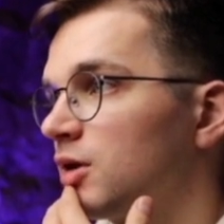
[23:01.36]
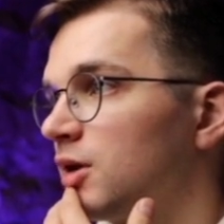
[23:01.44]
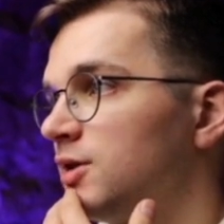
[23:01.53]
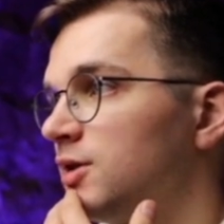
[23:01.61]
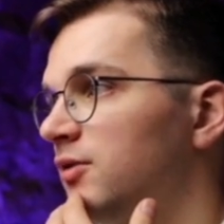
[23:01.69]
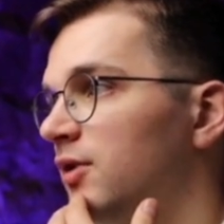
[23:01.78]

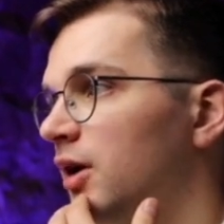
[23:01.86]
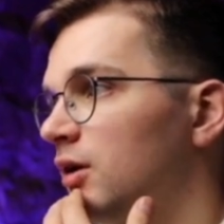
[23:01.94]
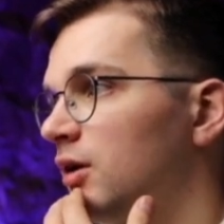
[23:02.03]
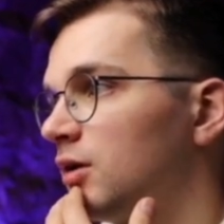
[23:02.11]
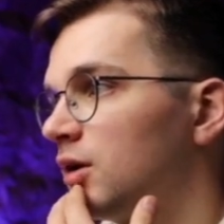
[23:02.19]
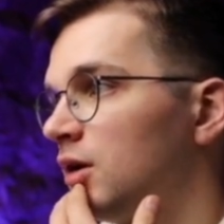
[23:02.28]
zip file
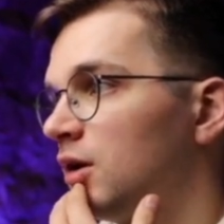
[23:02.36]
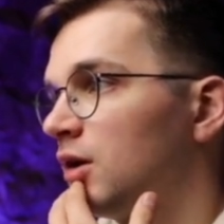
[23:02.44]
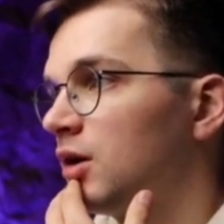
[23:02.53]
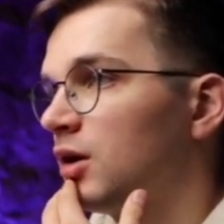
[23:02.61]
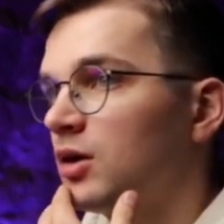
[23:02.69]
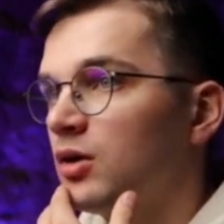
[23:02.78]

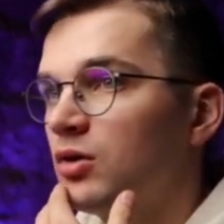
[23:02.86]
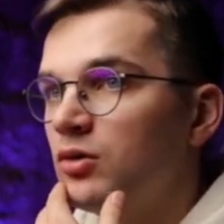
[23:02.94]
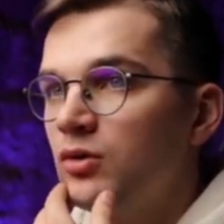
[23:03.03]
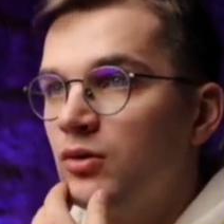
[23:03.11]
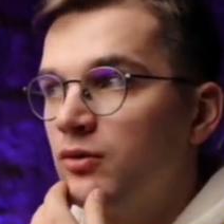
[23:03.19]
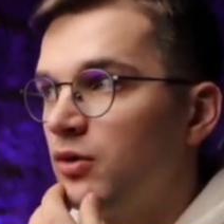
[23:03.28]

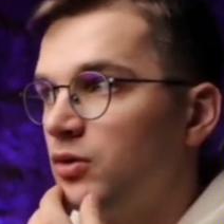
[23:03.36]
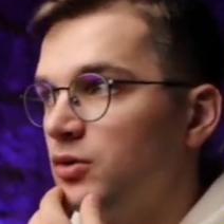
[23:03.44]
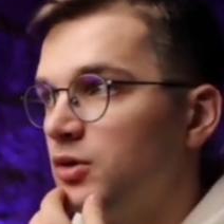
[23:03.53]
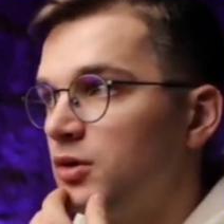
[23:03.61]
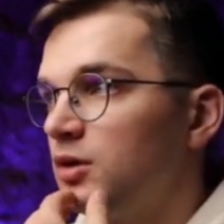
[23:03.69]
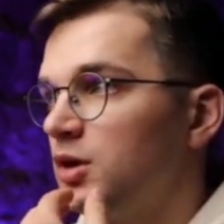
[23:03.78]
of all
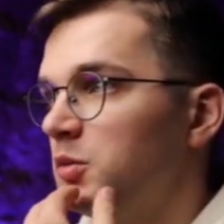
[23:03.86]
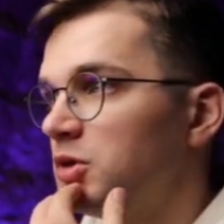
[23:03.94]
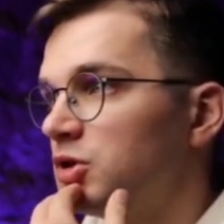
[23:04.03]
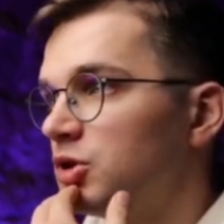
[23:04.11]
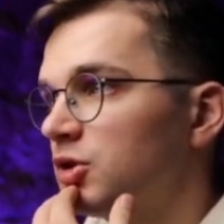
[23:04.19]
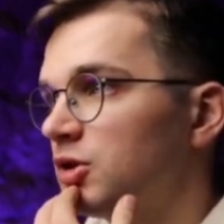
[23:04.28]
the
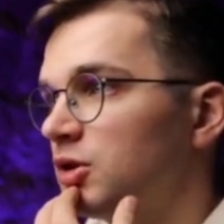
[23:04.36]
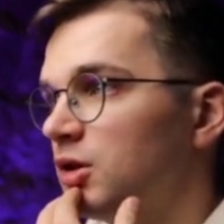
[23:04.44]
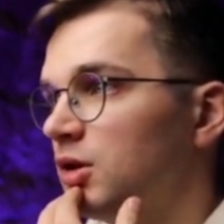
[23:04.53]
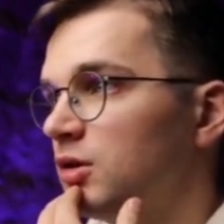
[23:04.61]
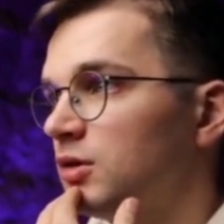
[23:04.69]
images and